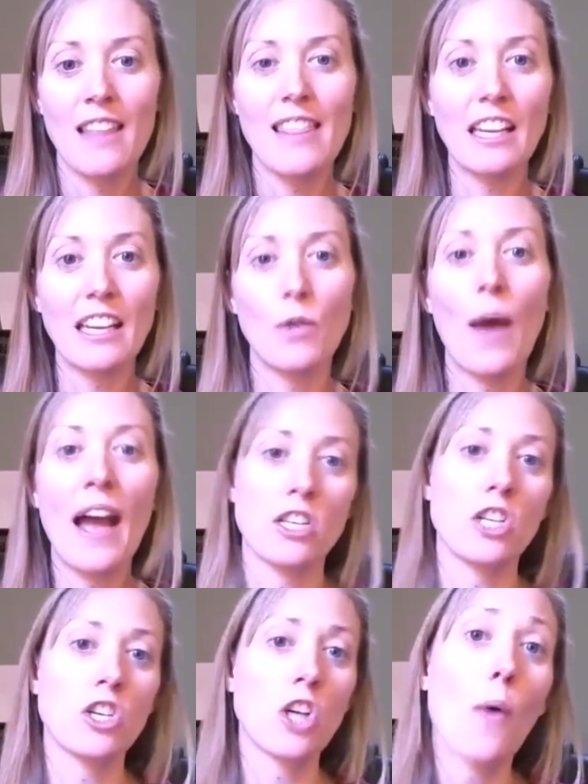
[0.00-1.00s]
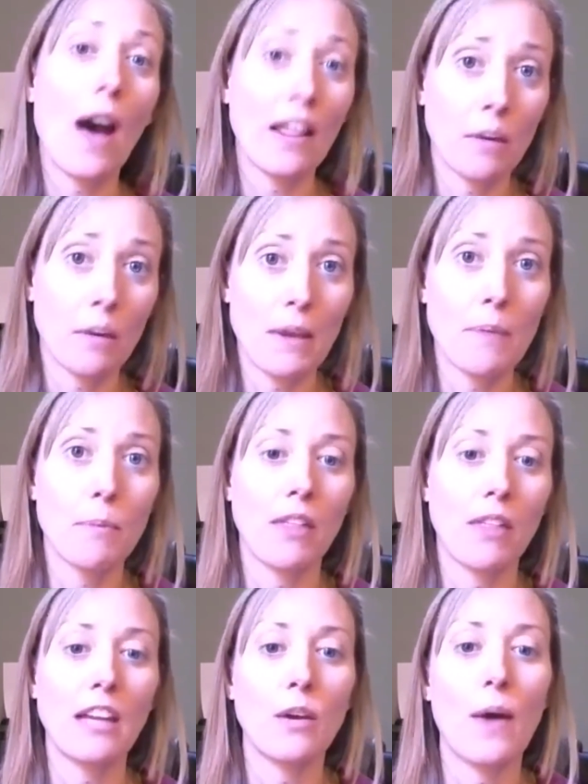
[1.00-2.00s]
that you had to show other people
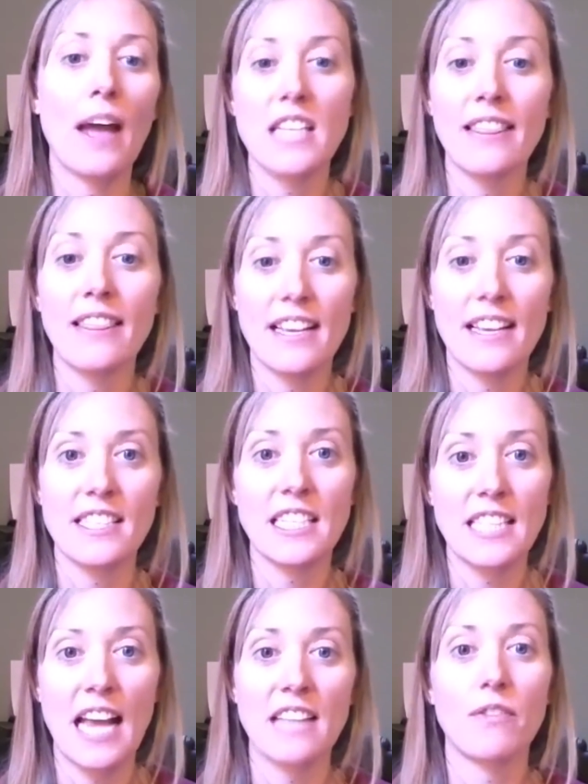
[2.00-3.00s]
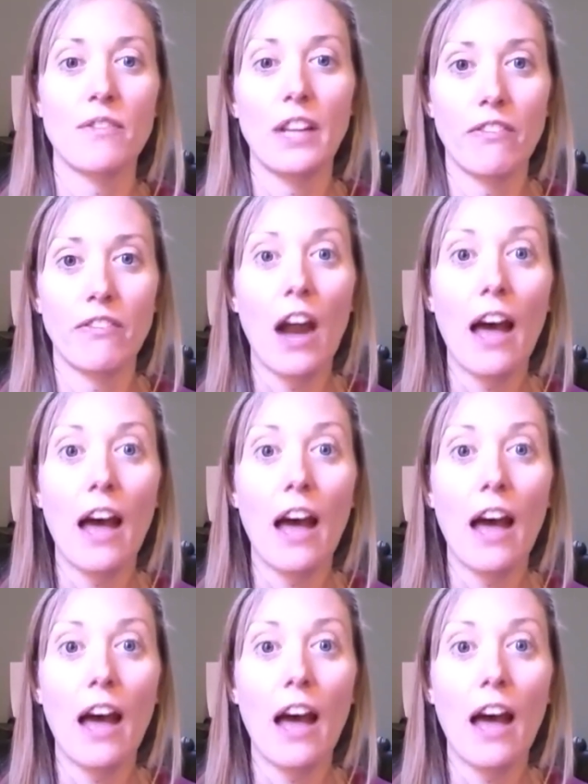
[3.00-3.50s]
that you had done this successfully for